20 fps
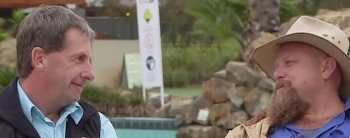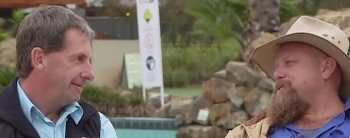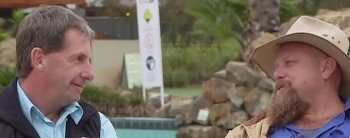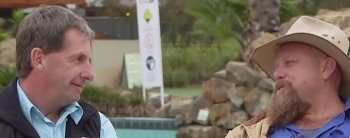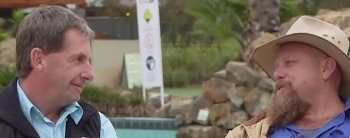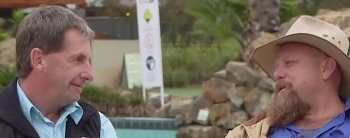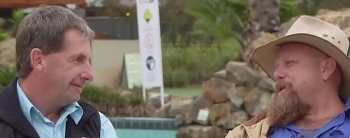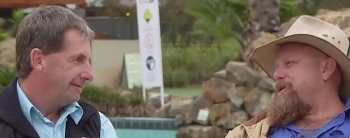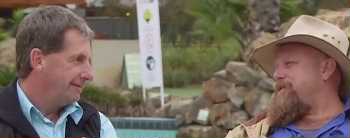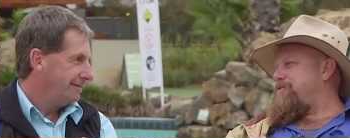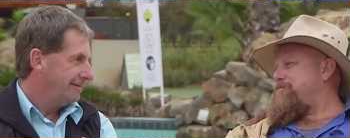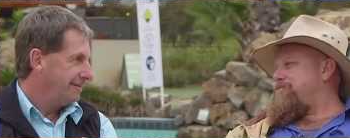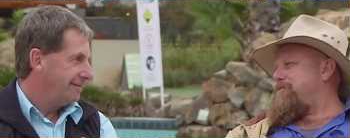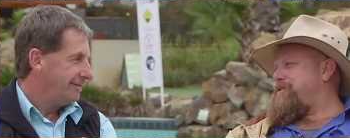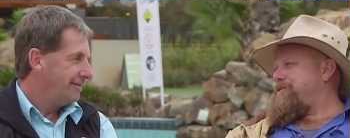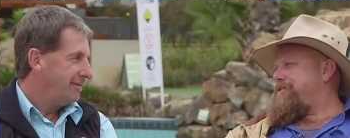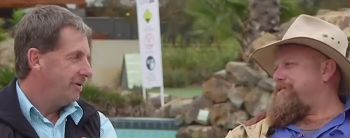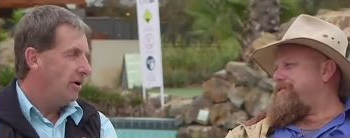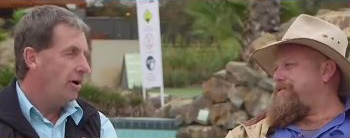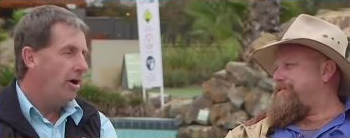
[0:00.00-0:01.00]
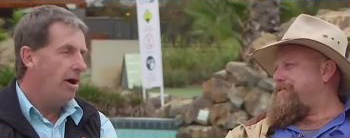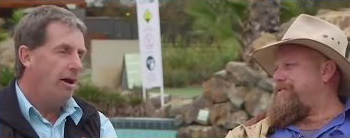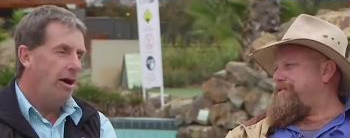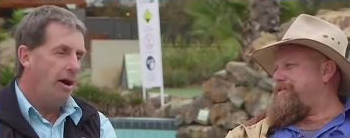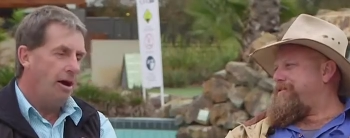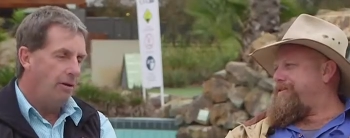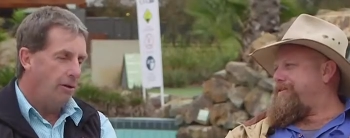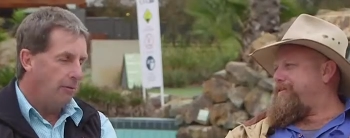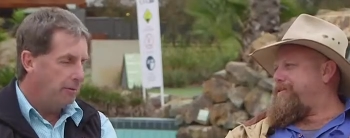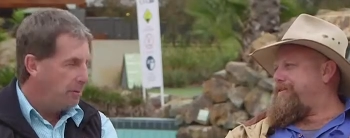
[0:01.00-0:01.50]
Speaker 1: be so hard on me. Oh,
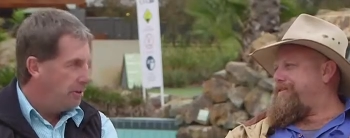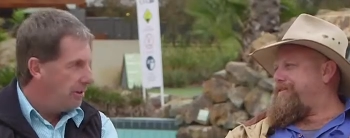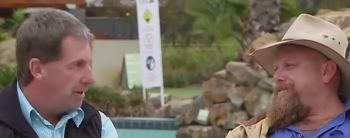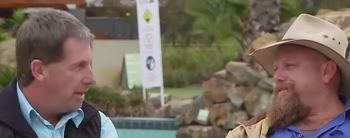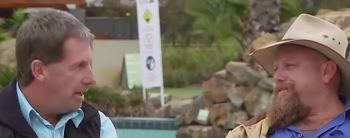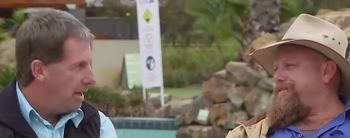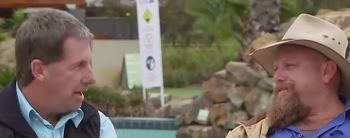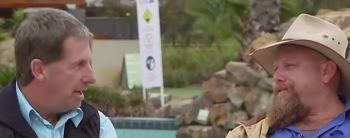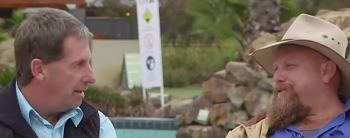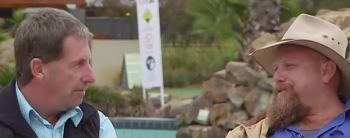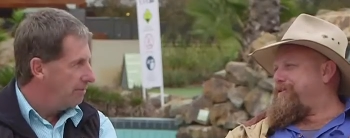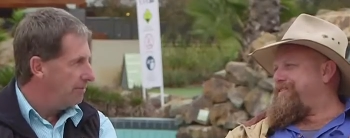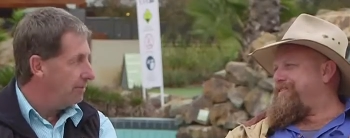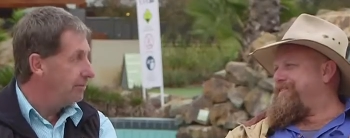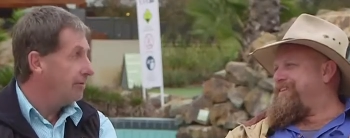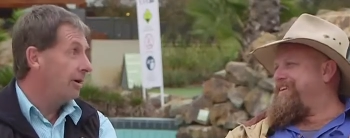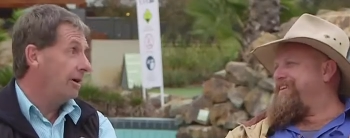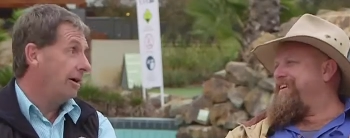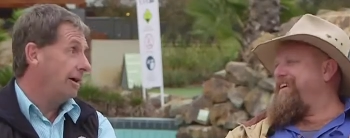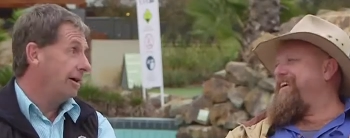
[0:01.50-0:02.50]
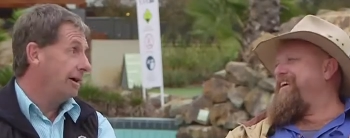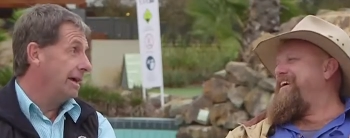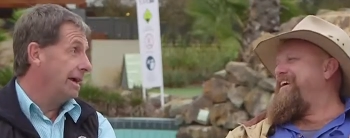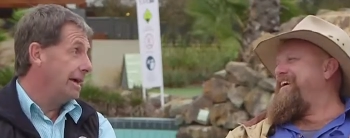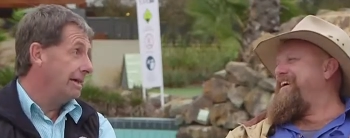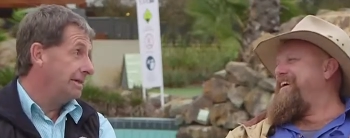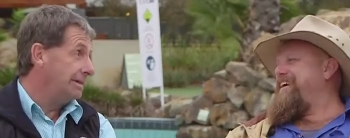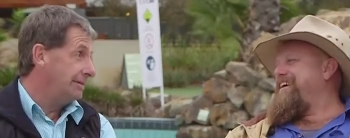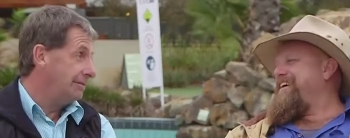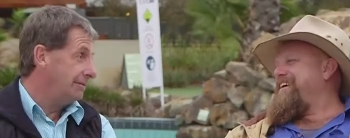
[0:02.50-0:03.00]
no, not being hard. We've got other
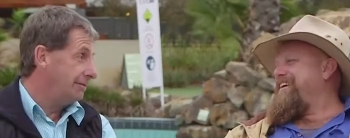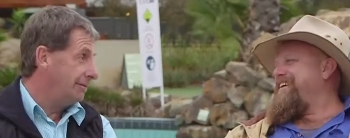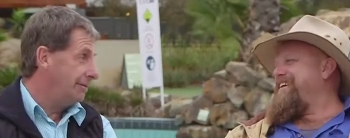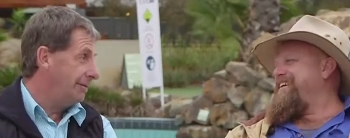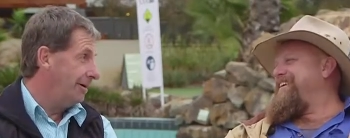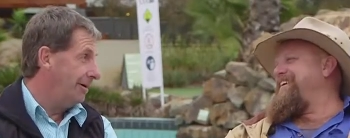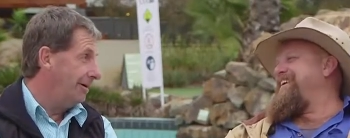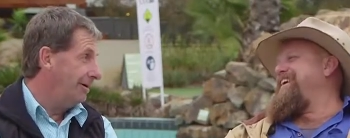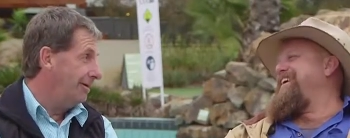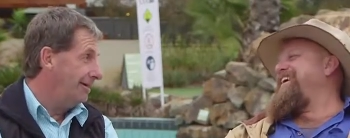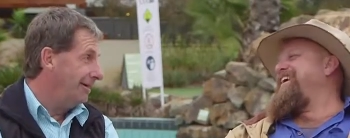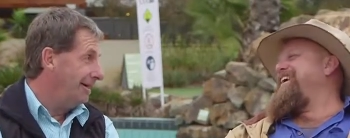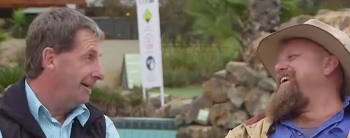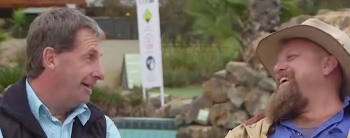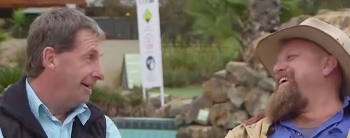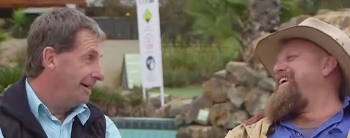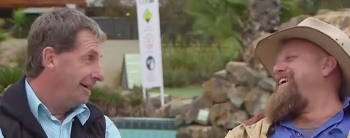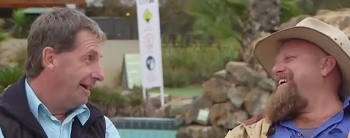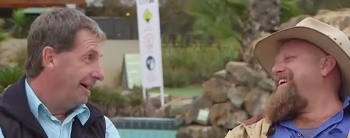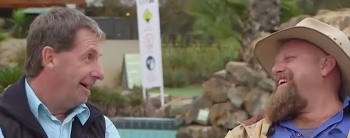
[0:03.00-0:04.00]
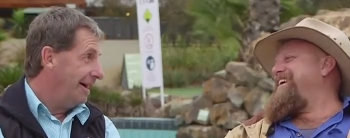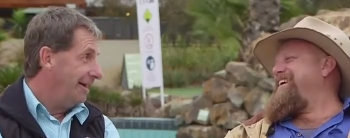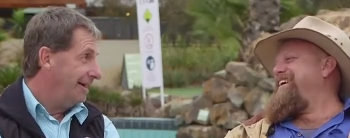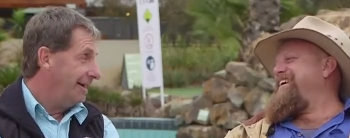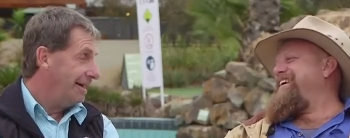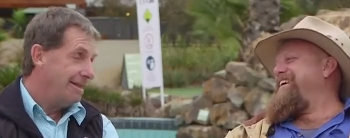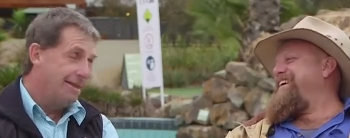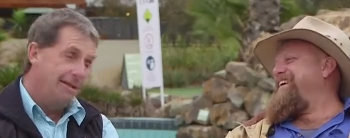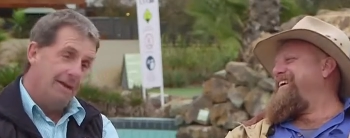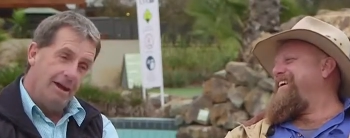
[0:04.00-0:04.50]
guests to remind. uh,
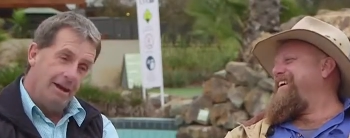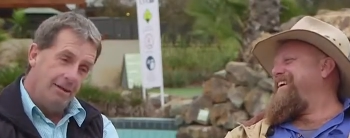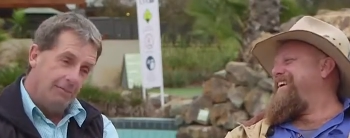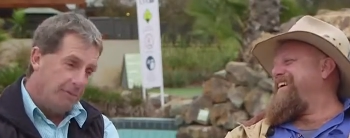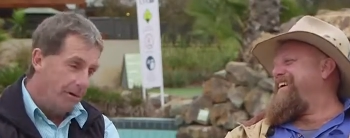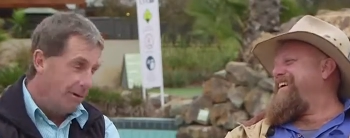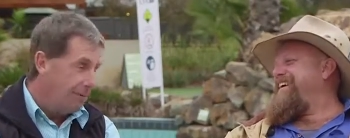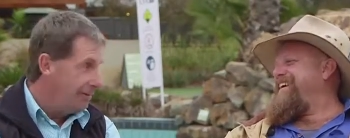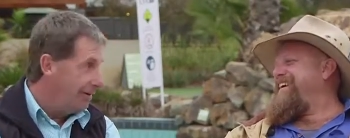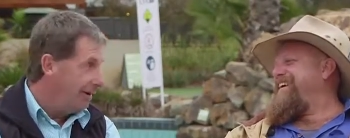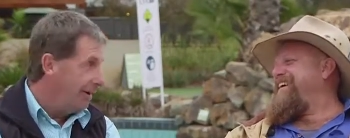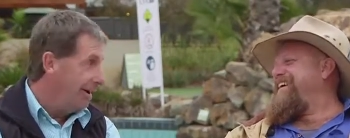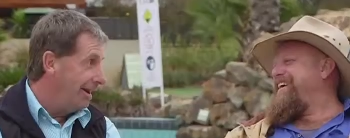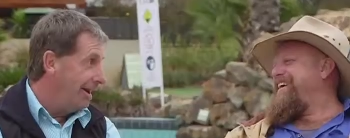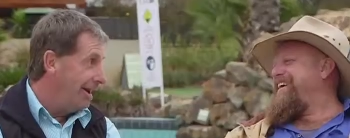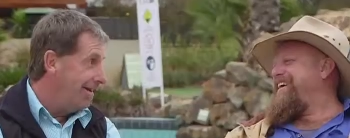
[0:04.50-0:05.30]
that's the only problem I'd